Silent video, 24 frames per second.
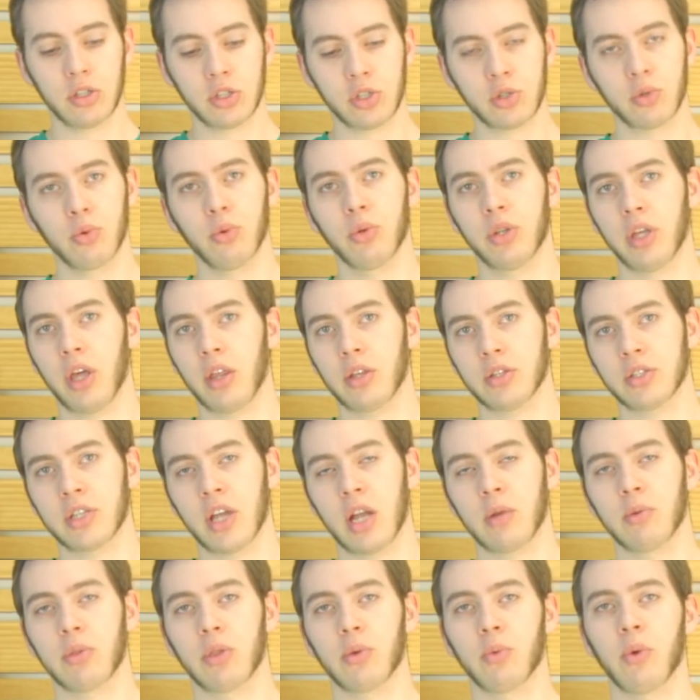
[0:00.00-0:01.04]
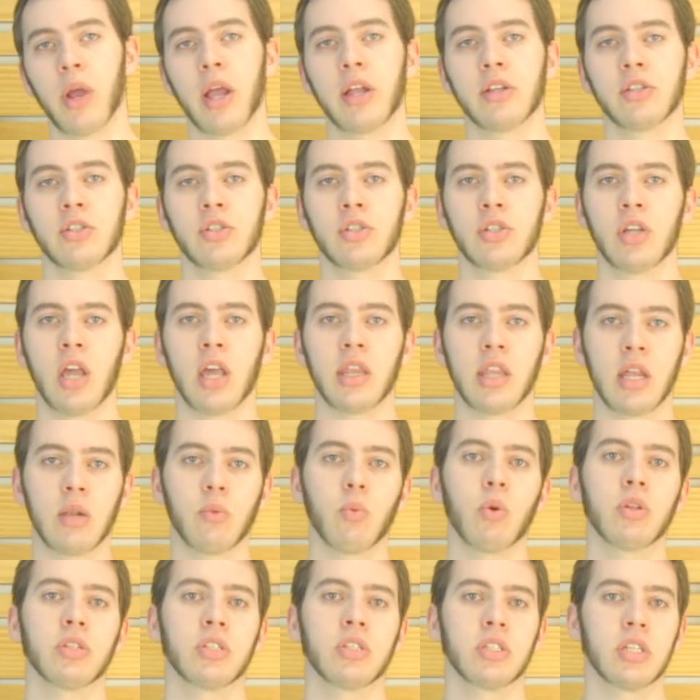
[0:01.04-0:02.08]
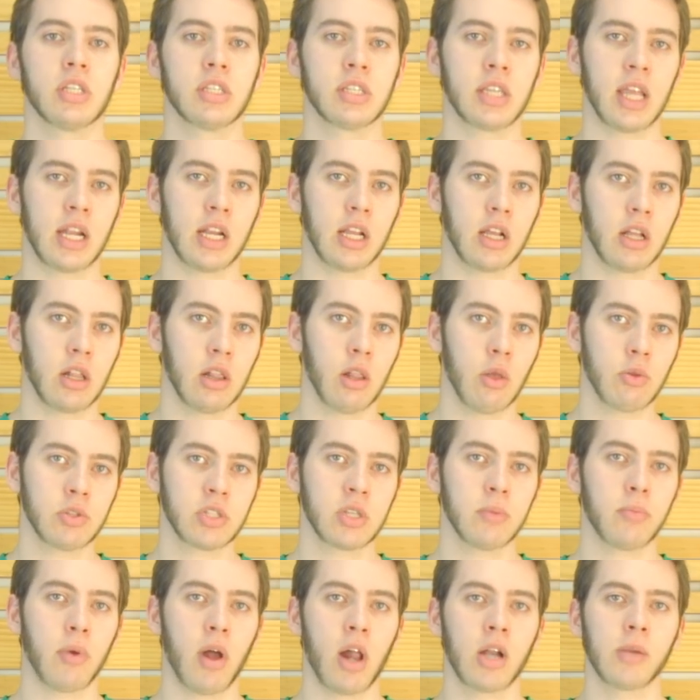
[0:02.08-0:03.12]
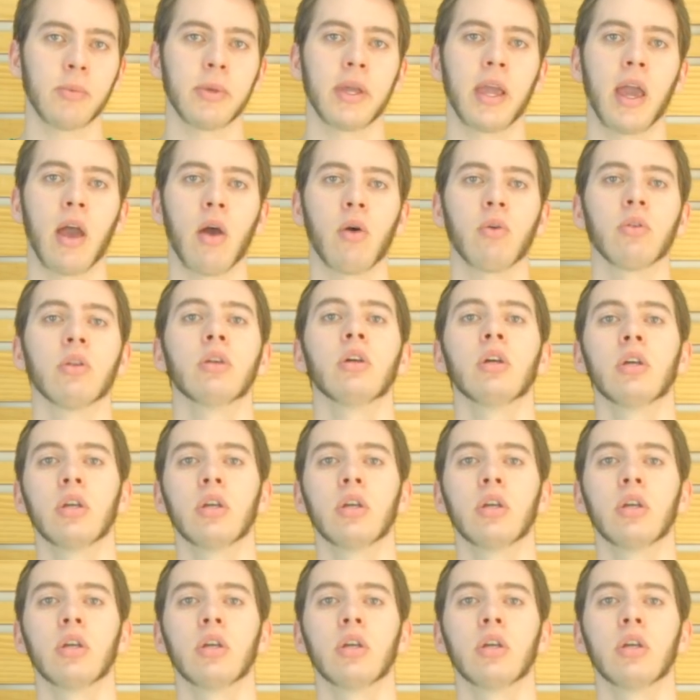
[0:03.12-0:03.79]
screw the other side with the wrench, and then once it's getting close to bottoming out,